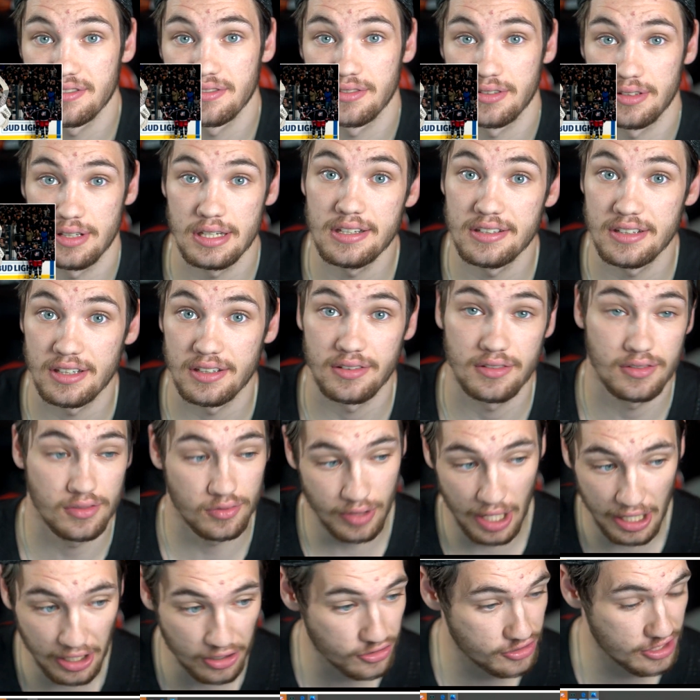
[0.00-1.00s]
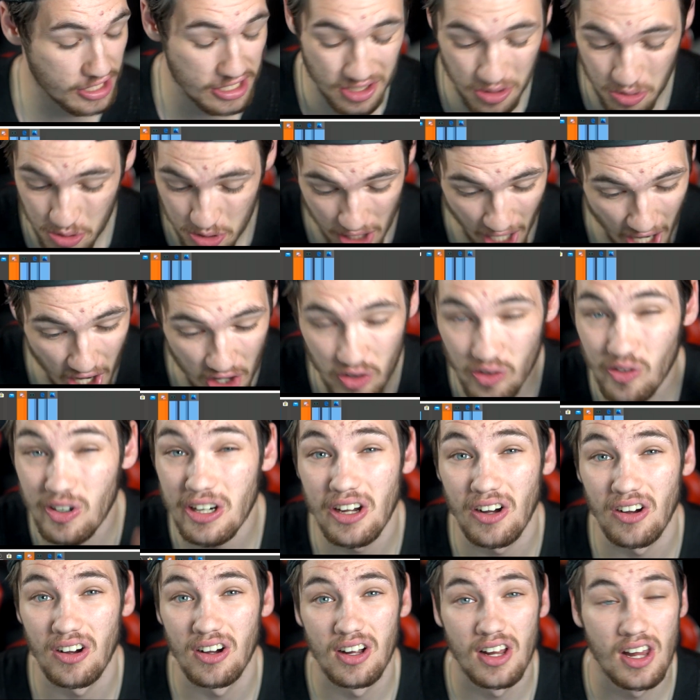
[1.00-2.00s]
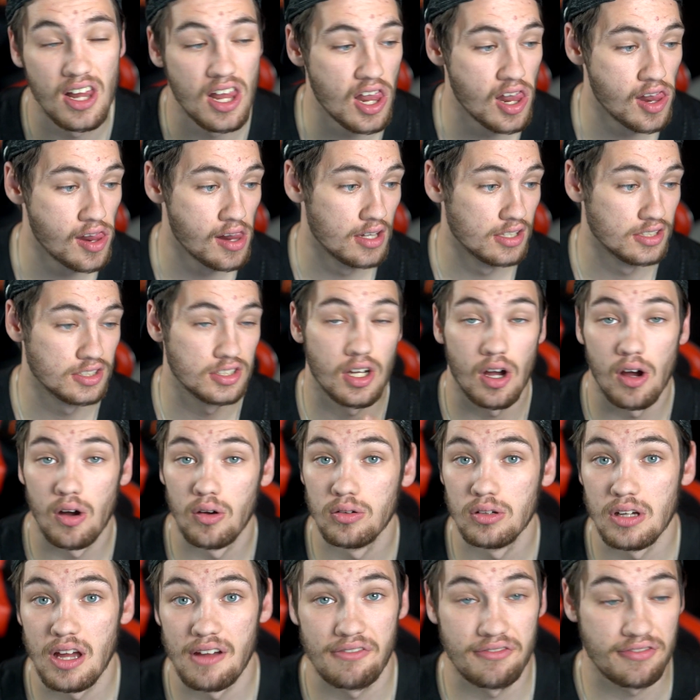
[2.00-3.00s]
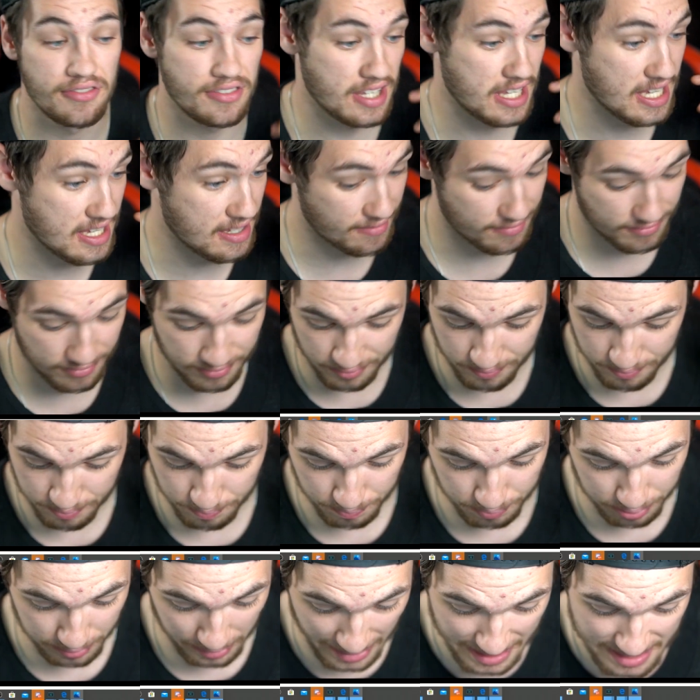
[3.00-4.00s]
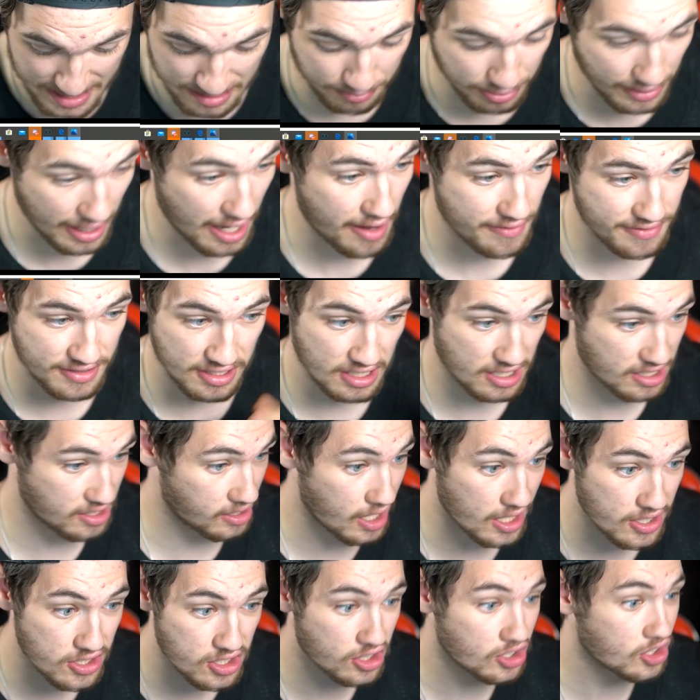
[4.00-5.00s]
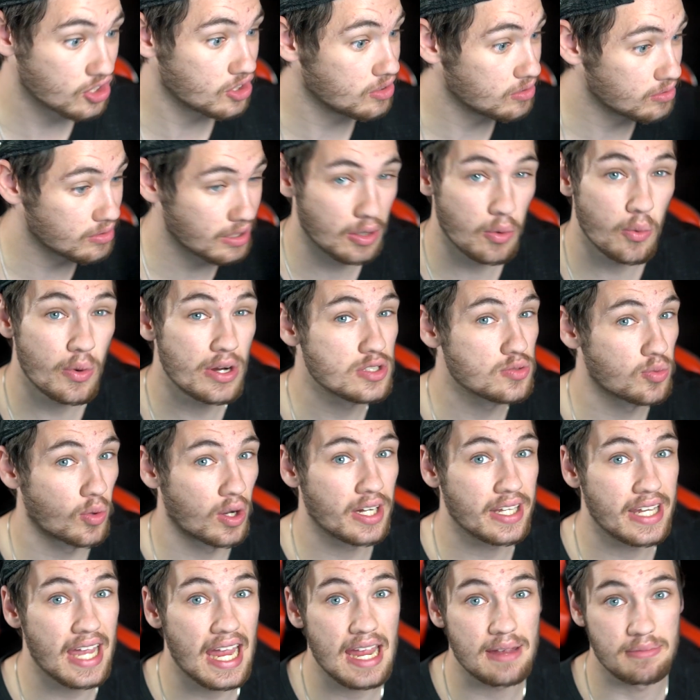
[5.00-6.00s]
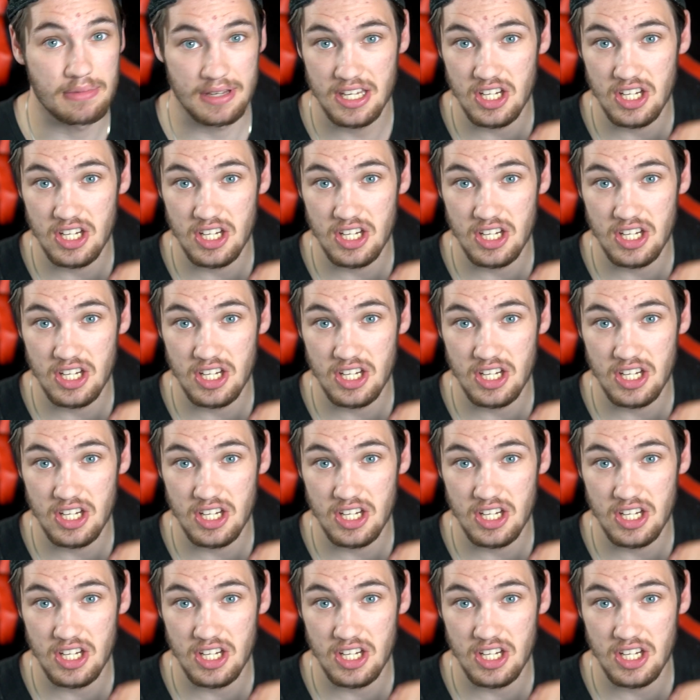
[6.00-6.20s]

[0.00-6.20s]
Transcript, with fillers: season. Regular season he was unreal. So if he plays in playoffs and gets like wins one game,